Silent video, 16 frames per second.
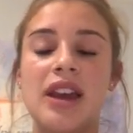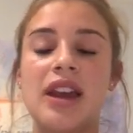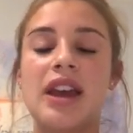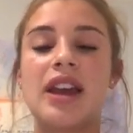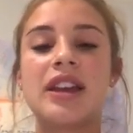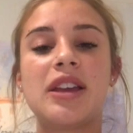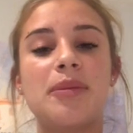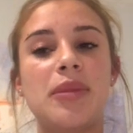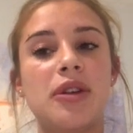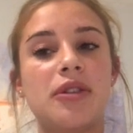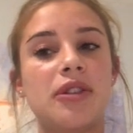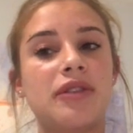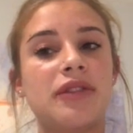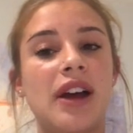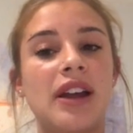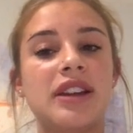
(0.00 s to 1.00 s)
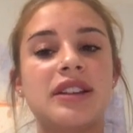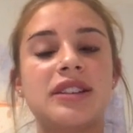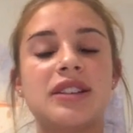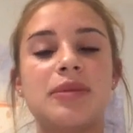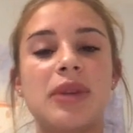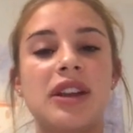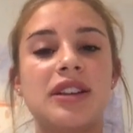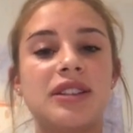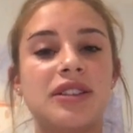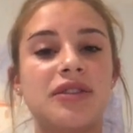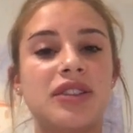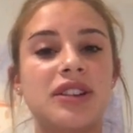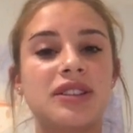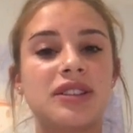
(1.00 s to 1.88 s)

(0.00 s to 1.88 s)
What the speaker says: They can be refined into many different